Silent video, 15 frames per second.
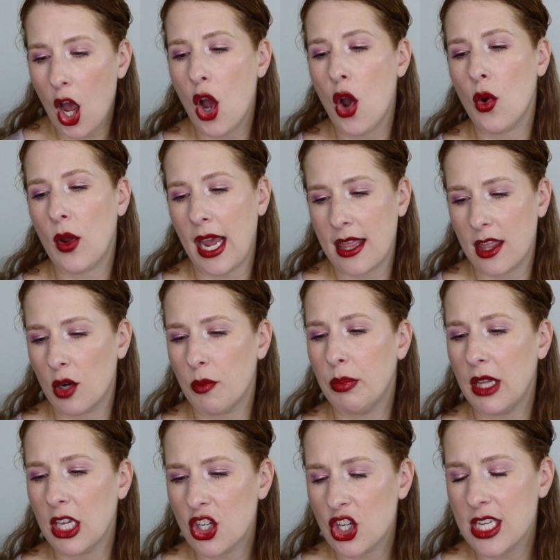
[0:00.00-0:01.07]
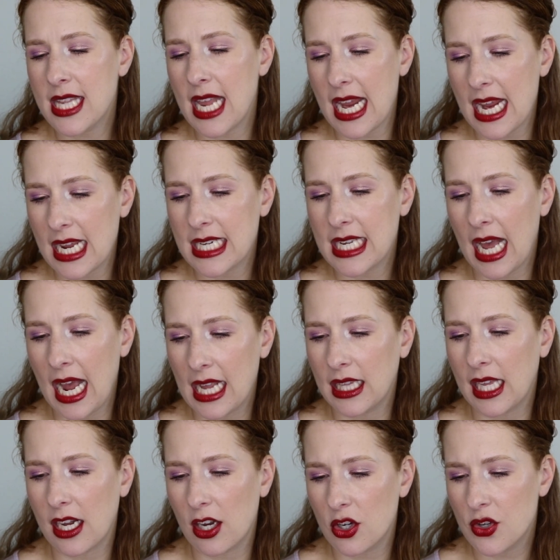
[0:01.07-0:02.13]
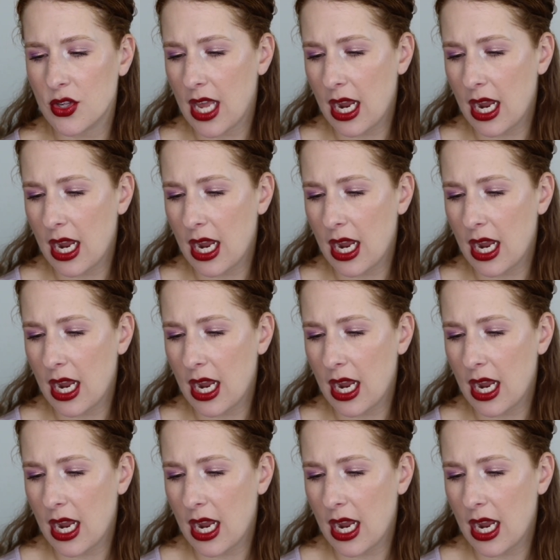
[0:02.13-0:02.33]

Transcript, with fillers: oh, okay, they're blushes and highlighters.